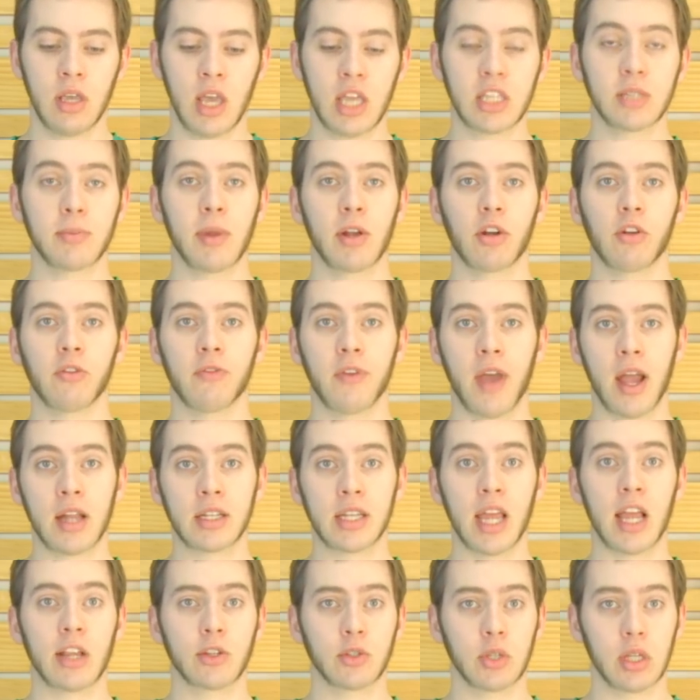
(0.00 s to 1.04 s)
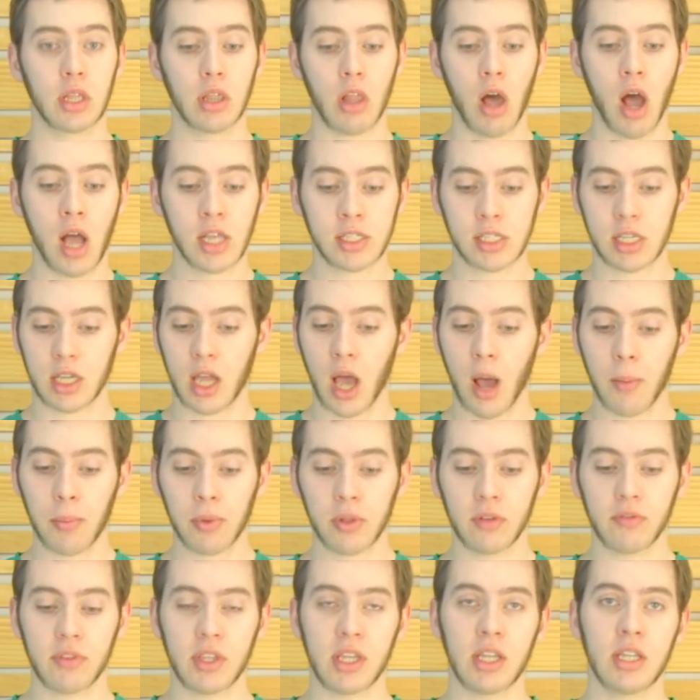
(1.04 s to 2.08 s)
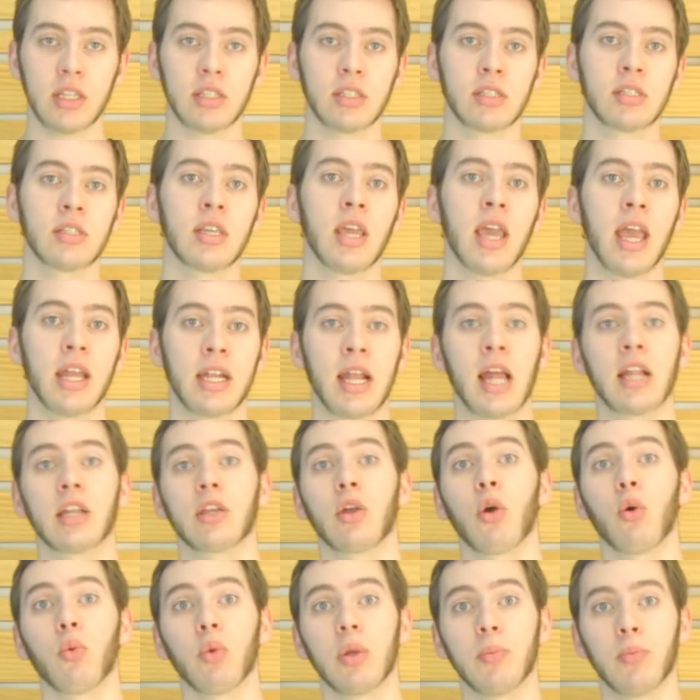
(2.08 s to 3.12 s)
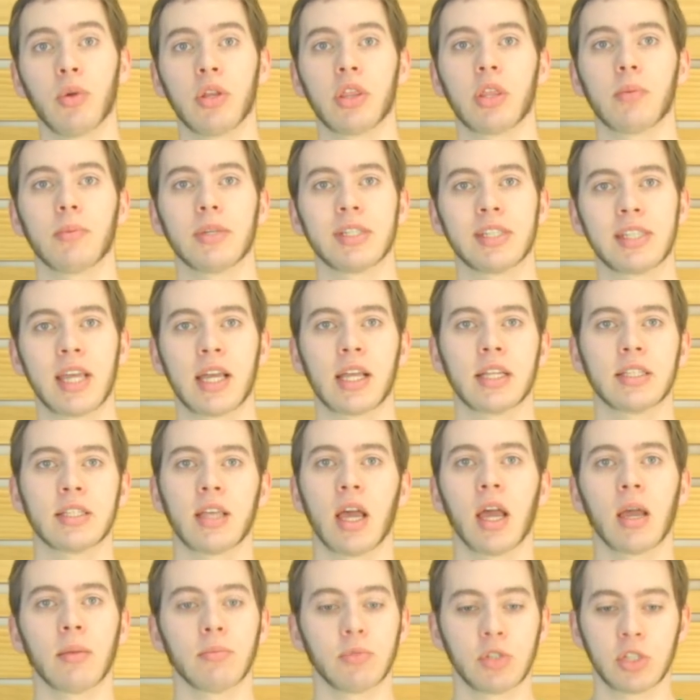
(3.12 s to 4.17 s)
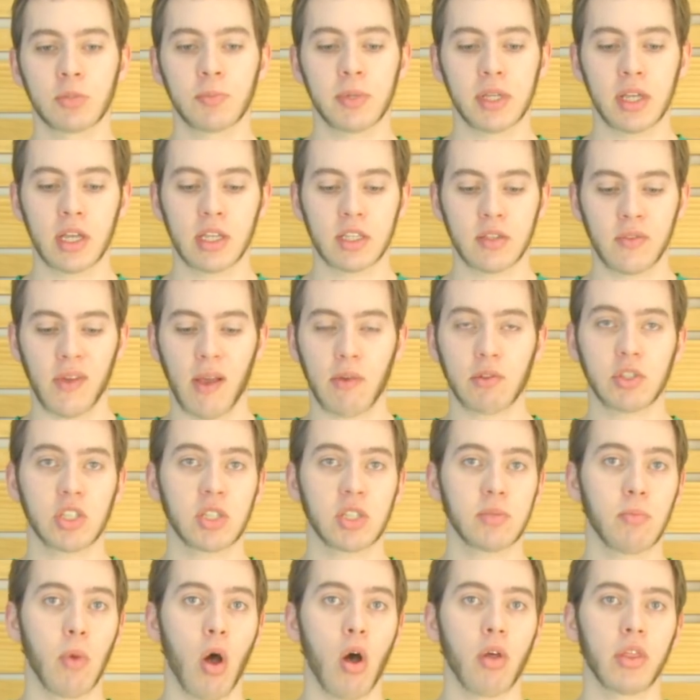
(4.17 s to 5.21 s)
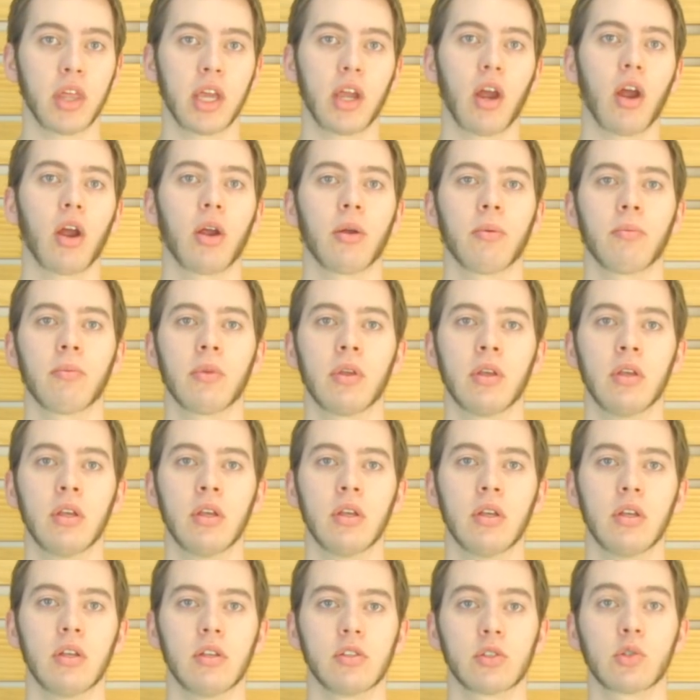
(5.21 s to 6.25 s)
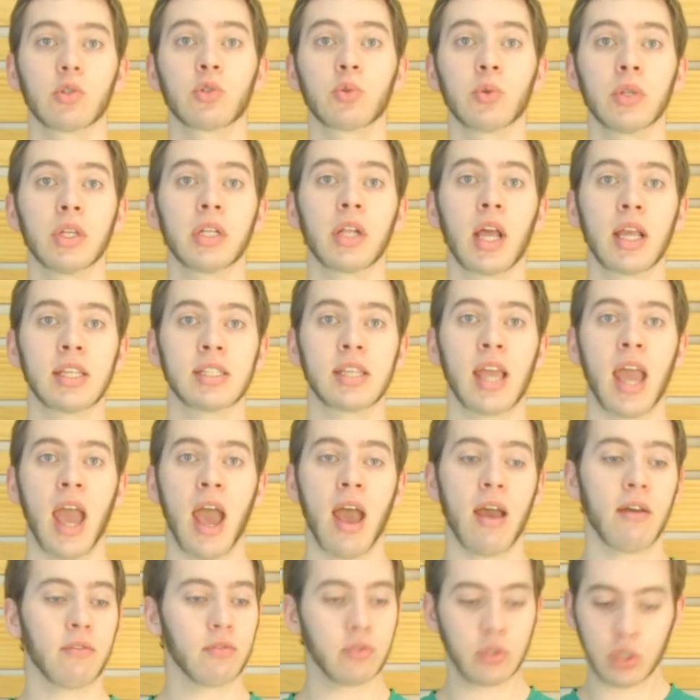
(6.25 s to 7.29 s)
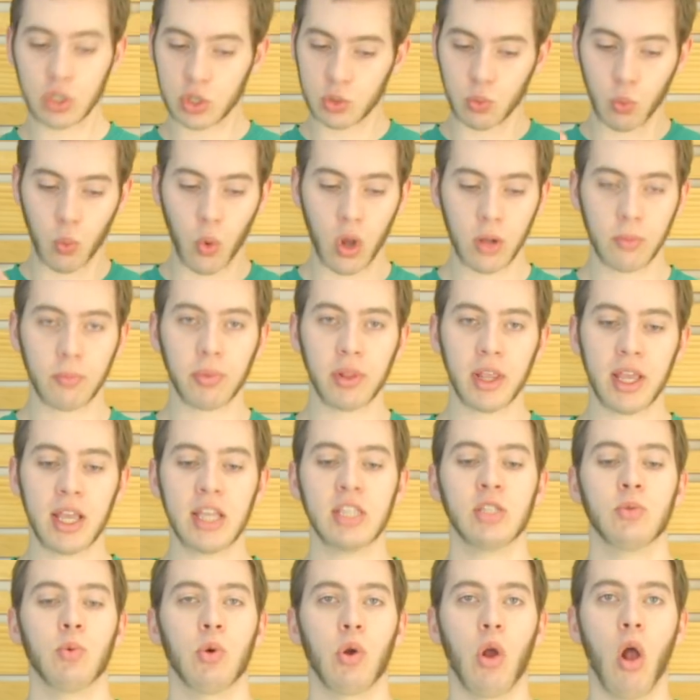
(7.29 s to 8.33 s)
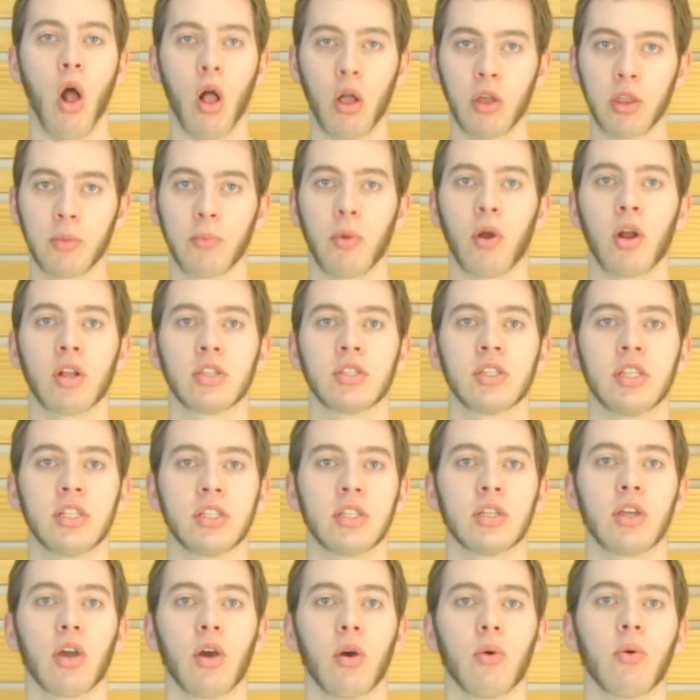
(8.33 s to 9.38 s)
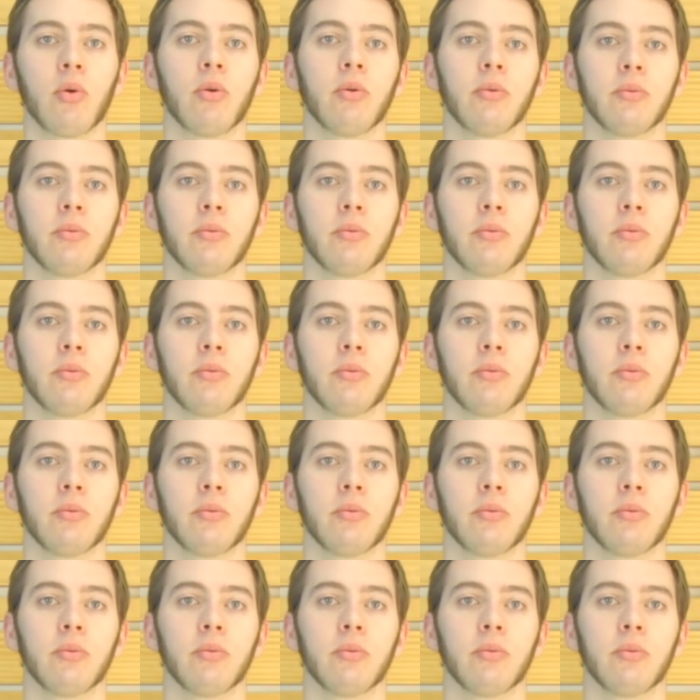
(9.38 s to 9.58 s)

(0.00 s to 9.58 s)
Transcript: As a matter of fact, I actually lost a couple of these and had to go reprint them a second time just because of how small they are. So it's really nice to have just one place where all the parts need to go.